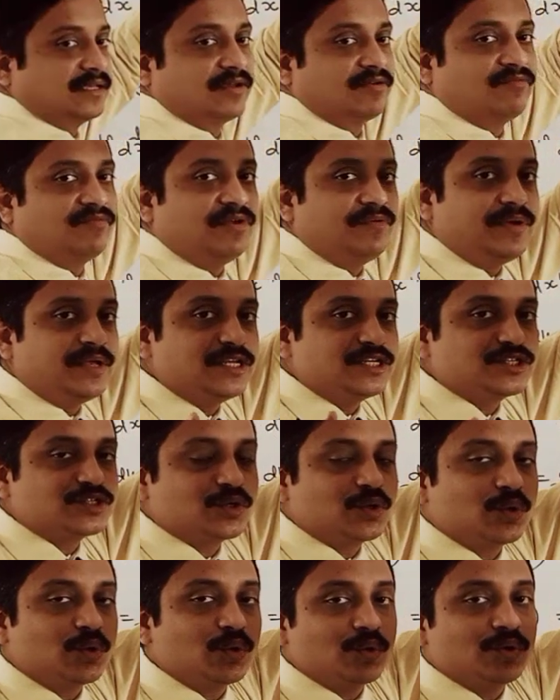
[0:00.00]
we will
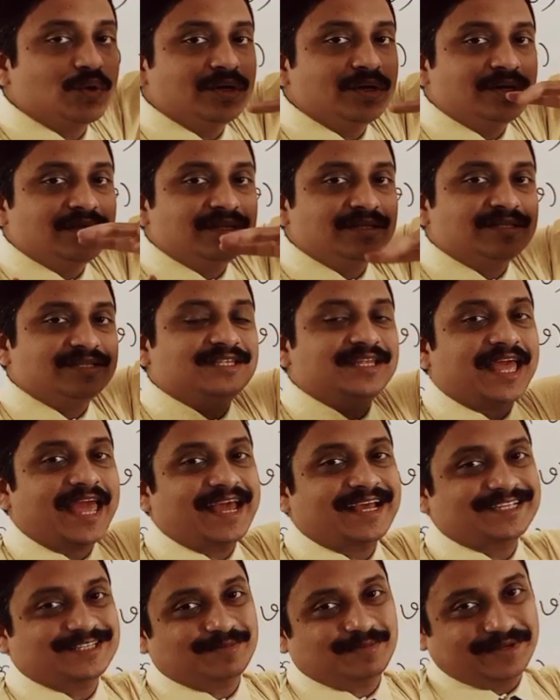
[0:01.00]
show
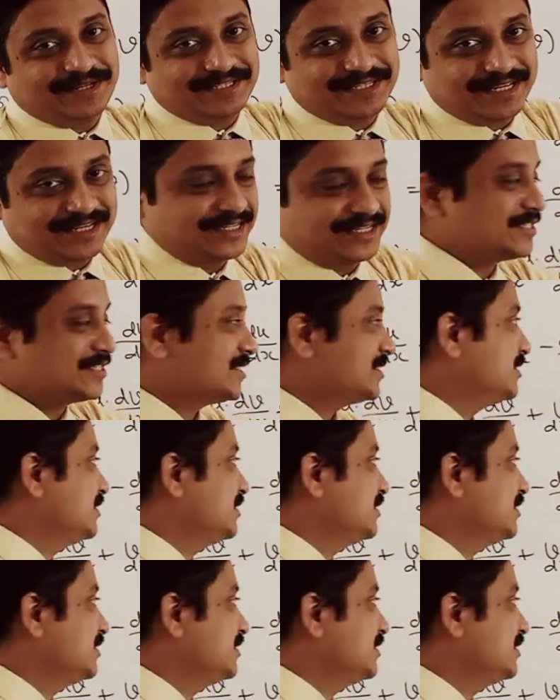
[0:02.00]
x plus h.